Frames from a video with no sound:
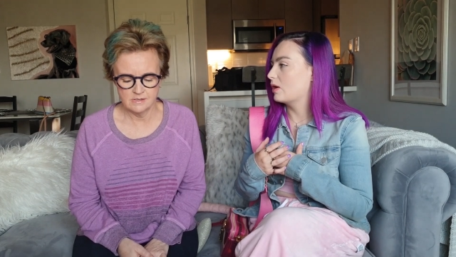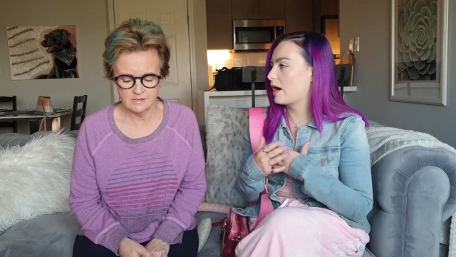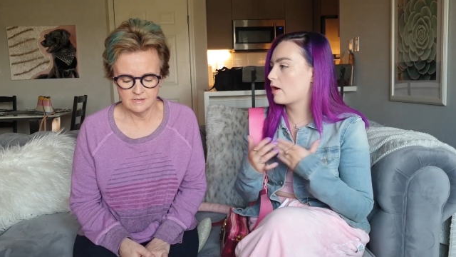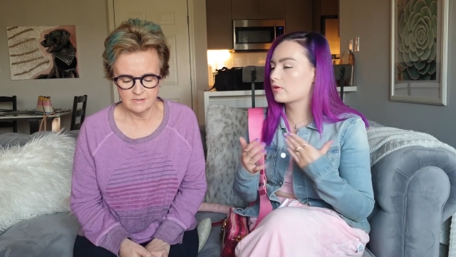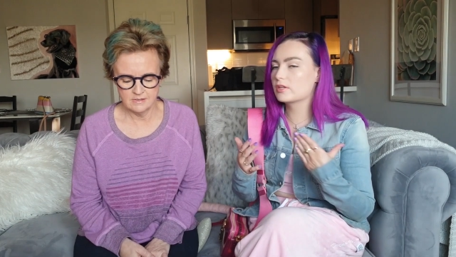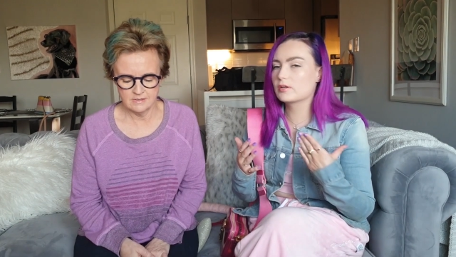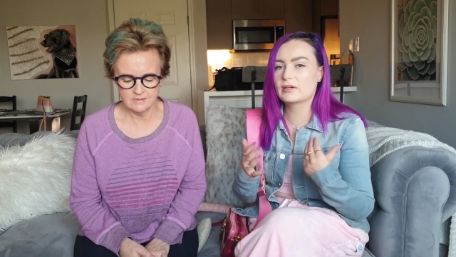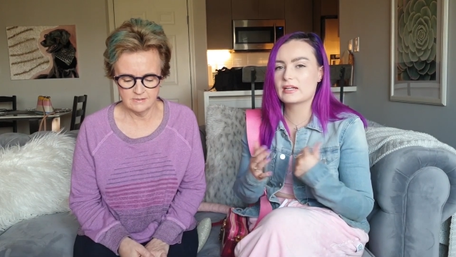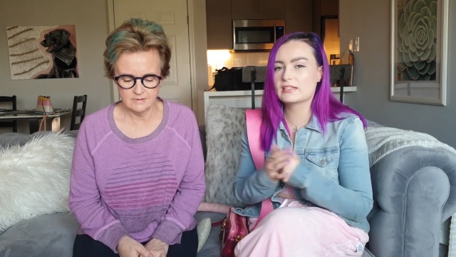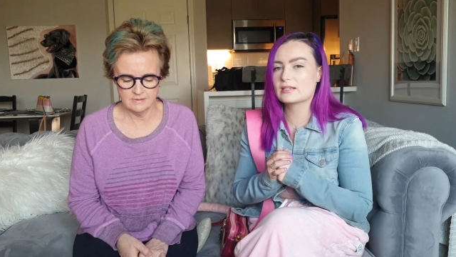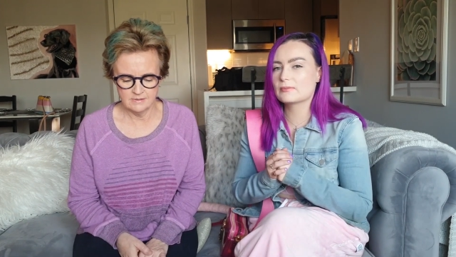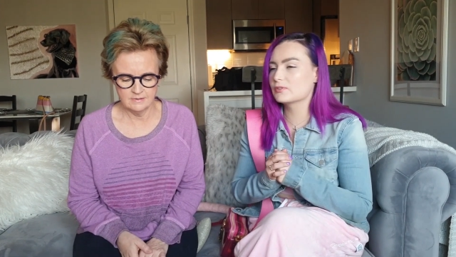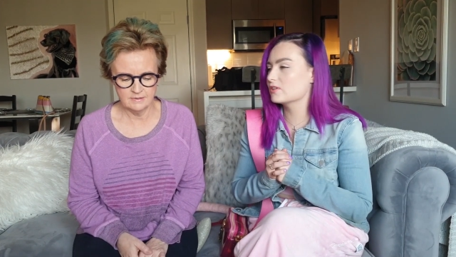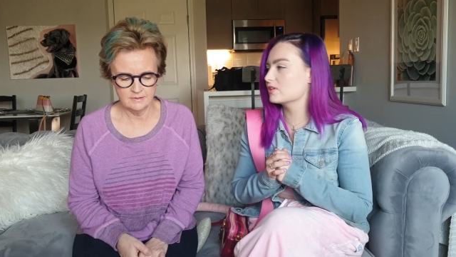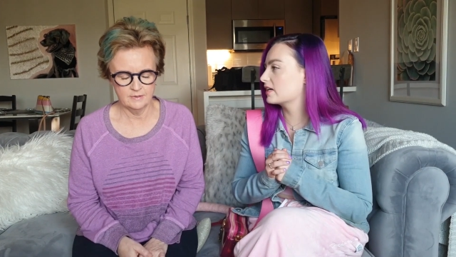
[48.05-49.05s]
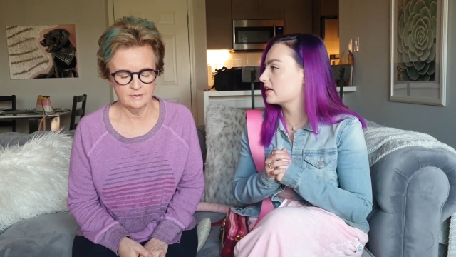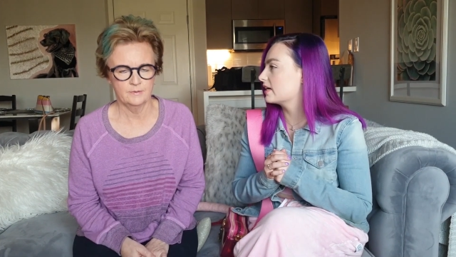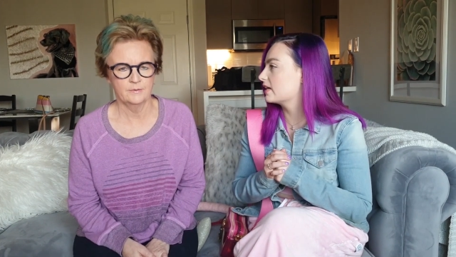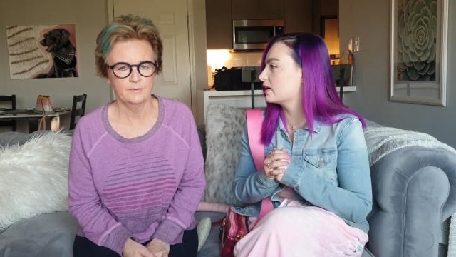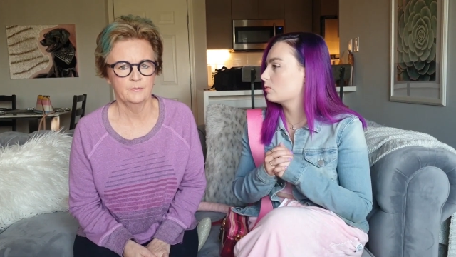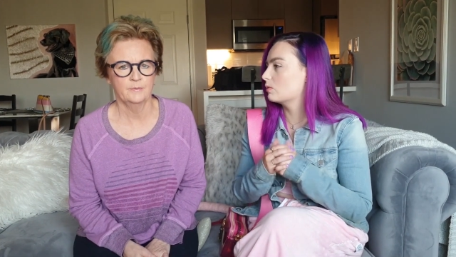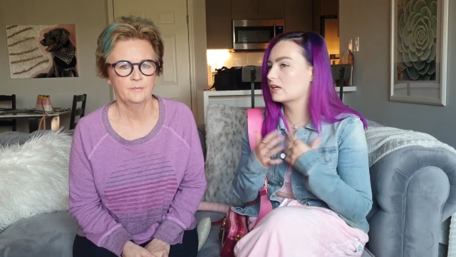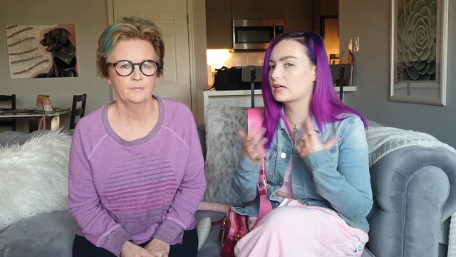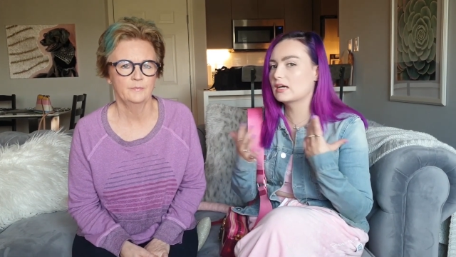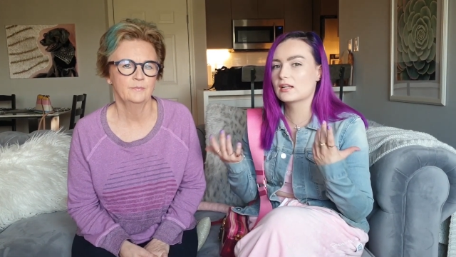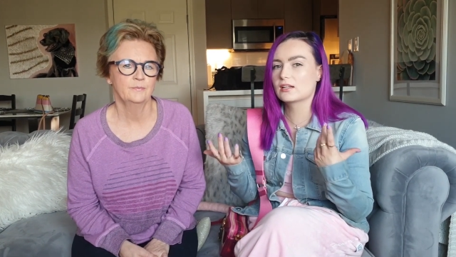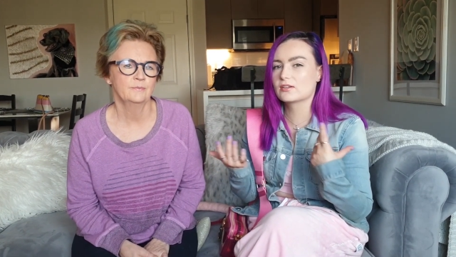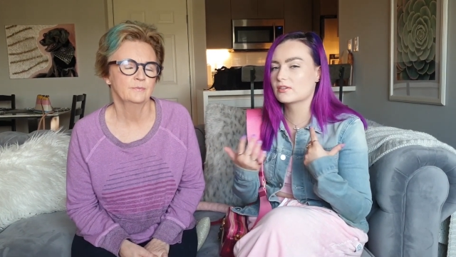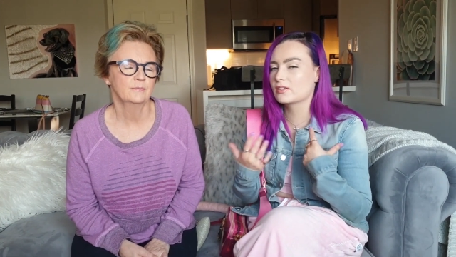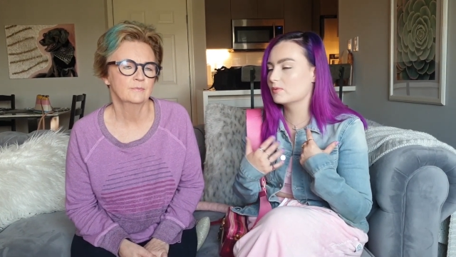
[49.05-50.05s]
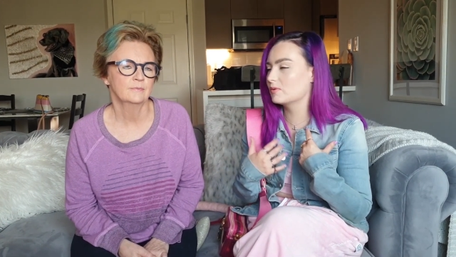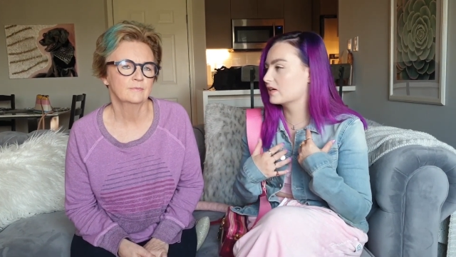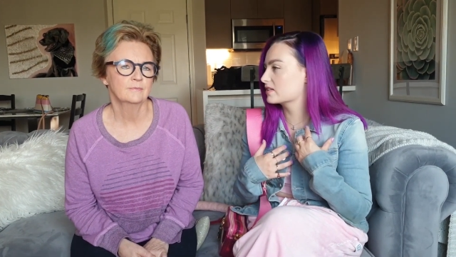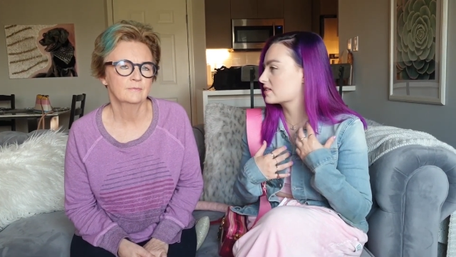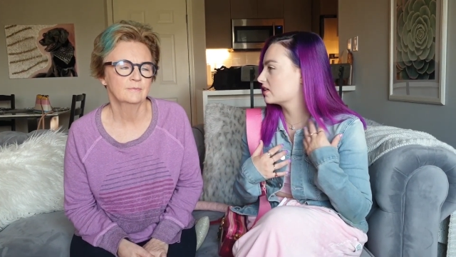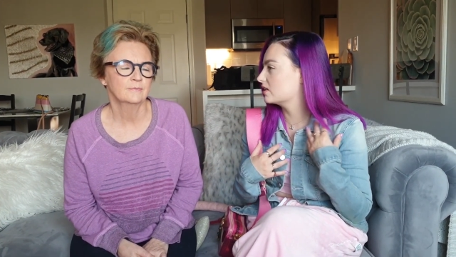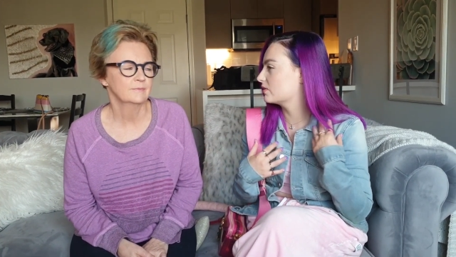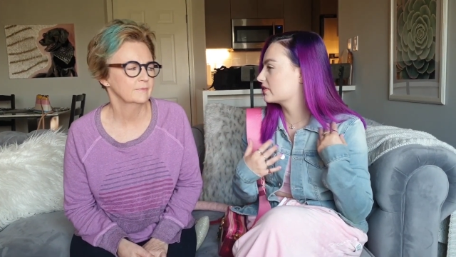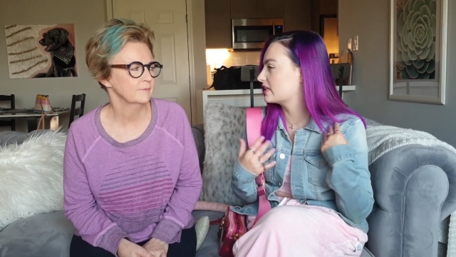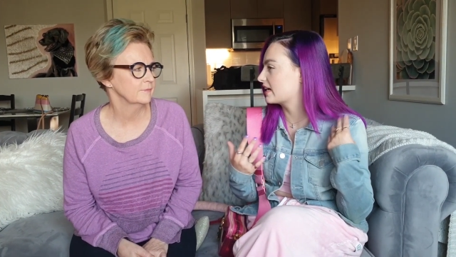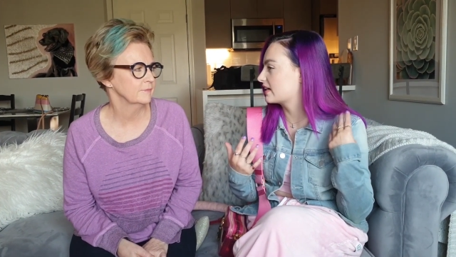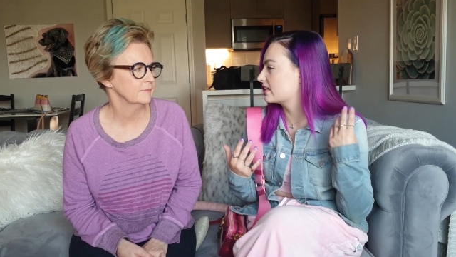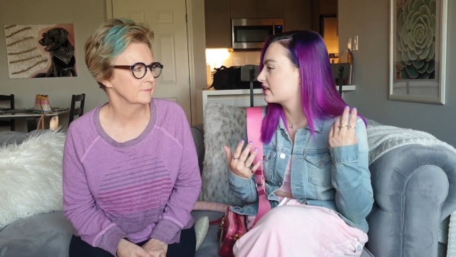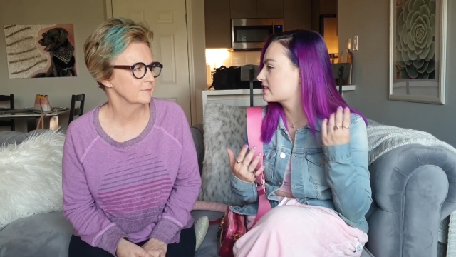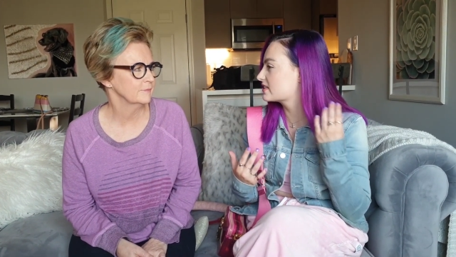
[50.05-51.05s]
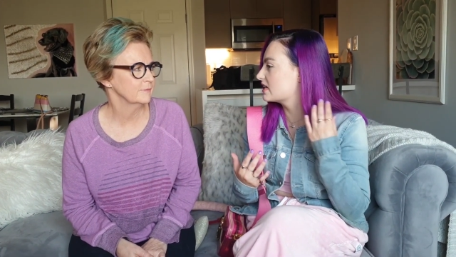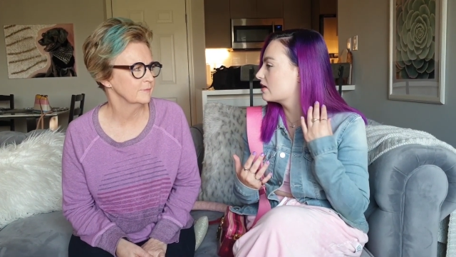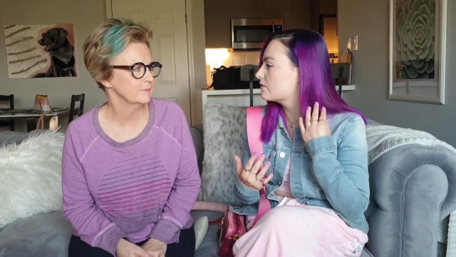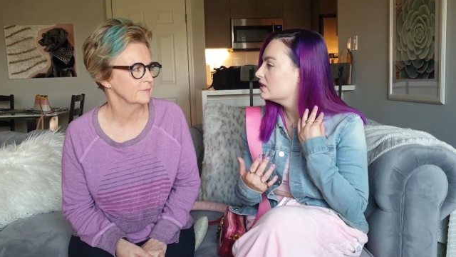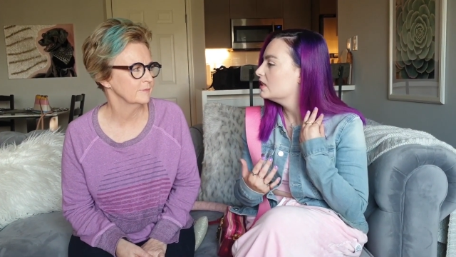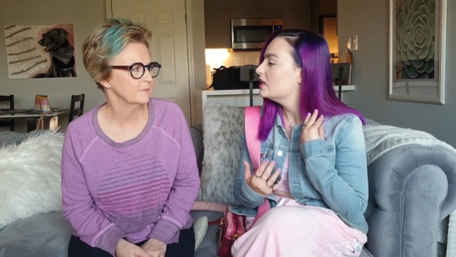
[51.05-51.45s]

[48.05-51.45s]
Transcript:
Speaker 1: how they would end up looking, what color they wanted to go with, that kind of stuff.